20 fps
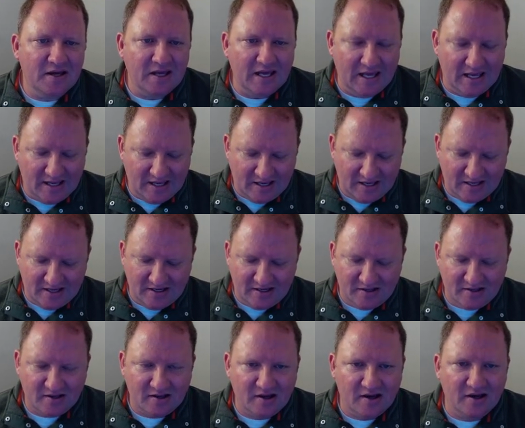
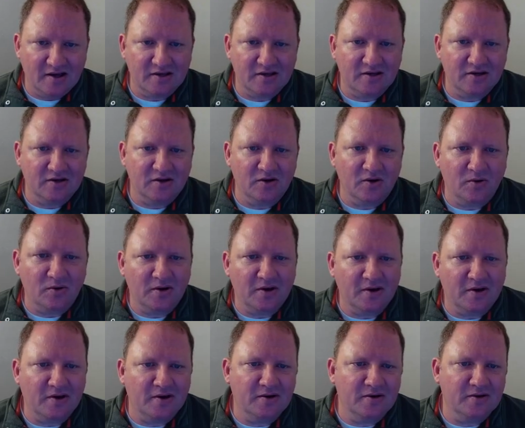and I can go
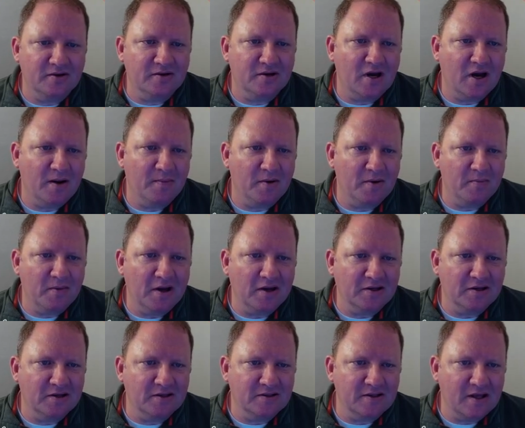ahead and comment
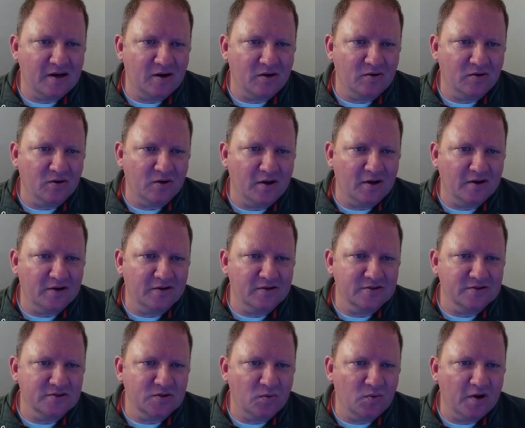back in that underline
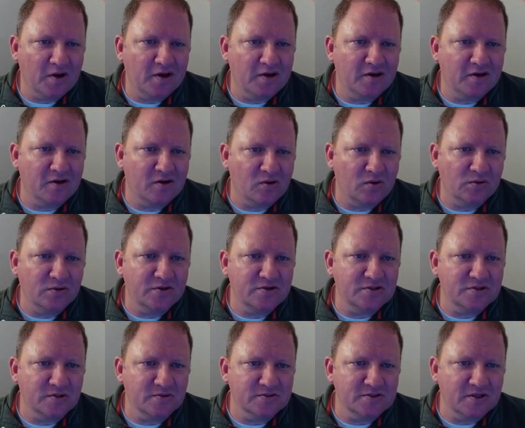is away, and it only
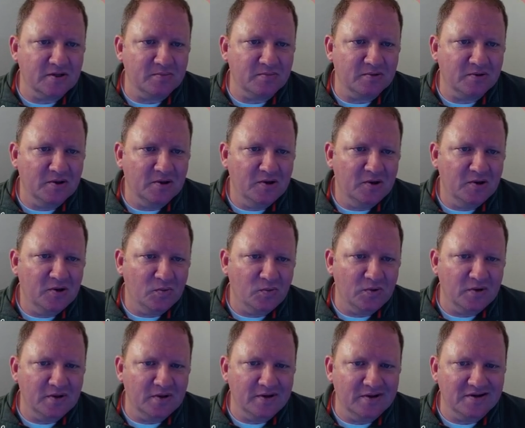shows up
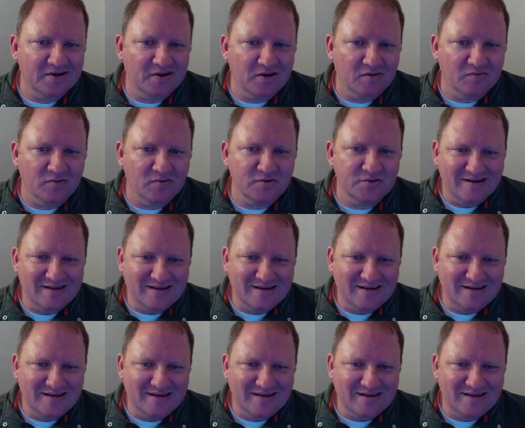when it hovers.